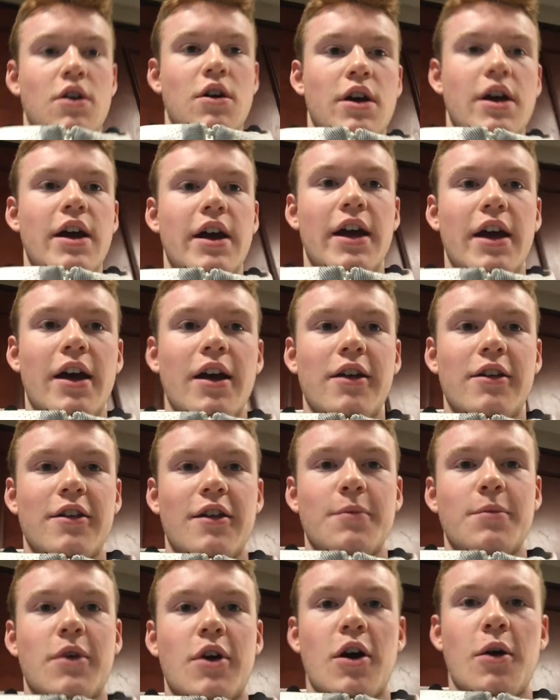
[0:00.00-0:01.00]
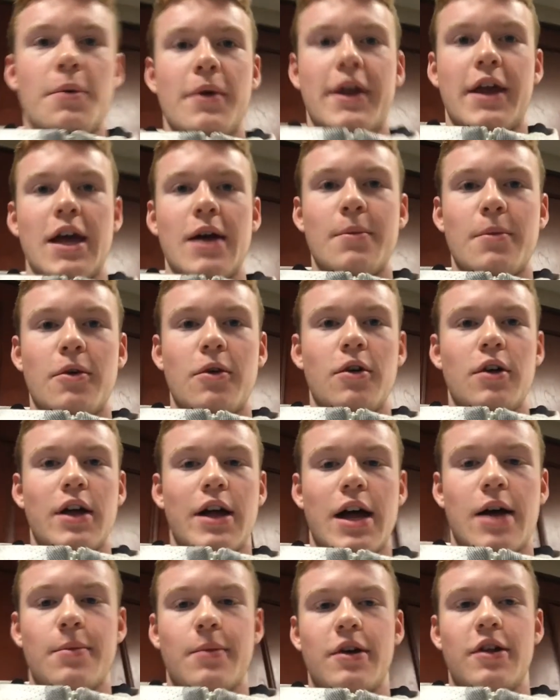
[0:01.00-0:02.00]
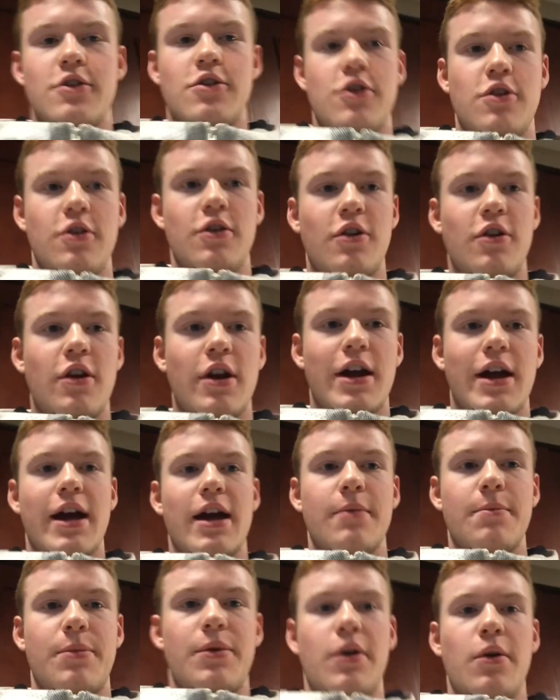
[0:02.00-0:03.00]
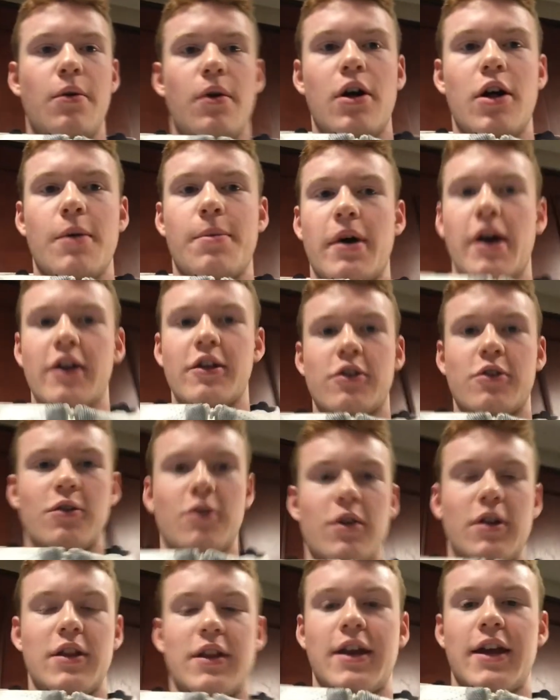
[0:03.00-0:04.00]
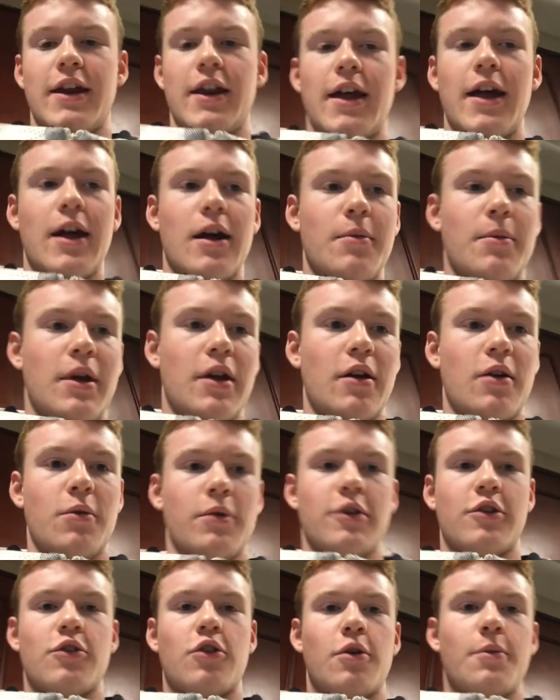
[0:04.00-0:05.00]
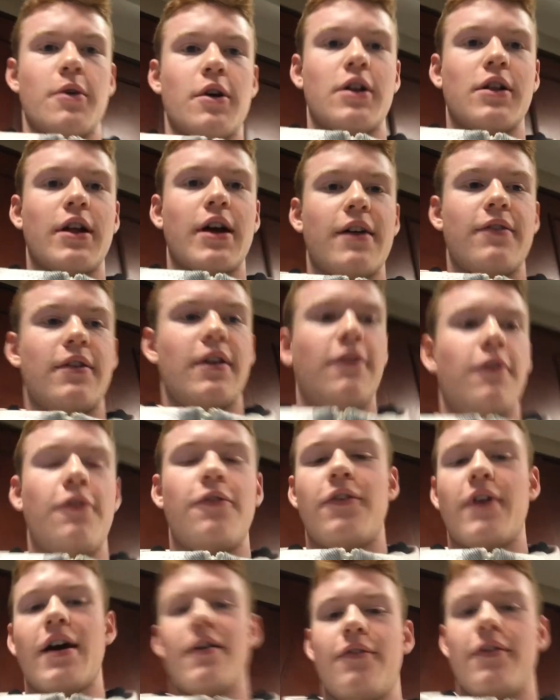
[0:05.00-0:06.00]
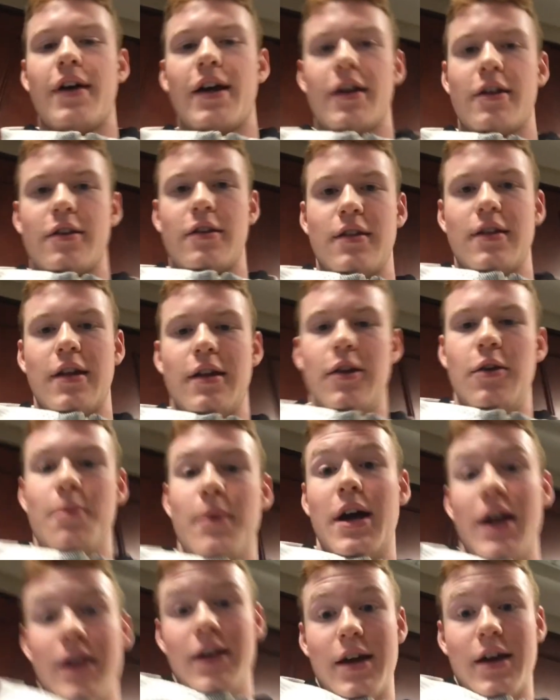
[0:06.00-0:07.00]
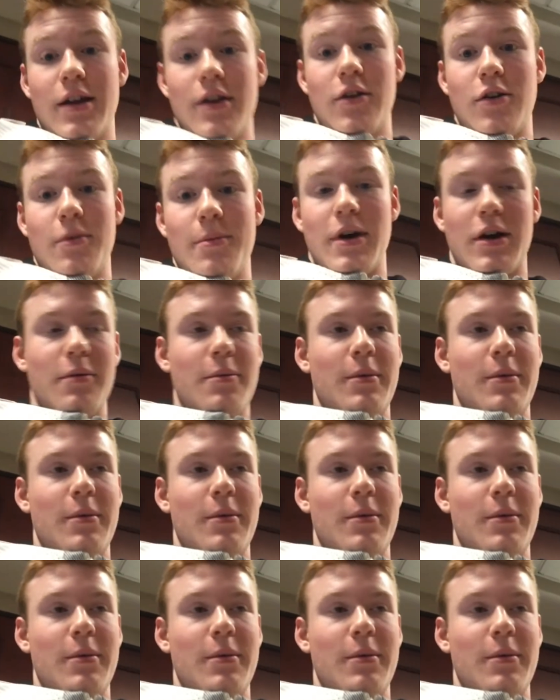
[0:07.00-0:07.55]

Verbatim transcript: Hey guys, I'm Cobi Campbell. I'm a junior at Puyallup High School, and today I'm here with Scorebook Live to give you five facts that you might not know about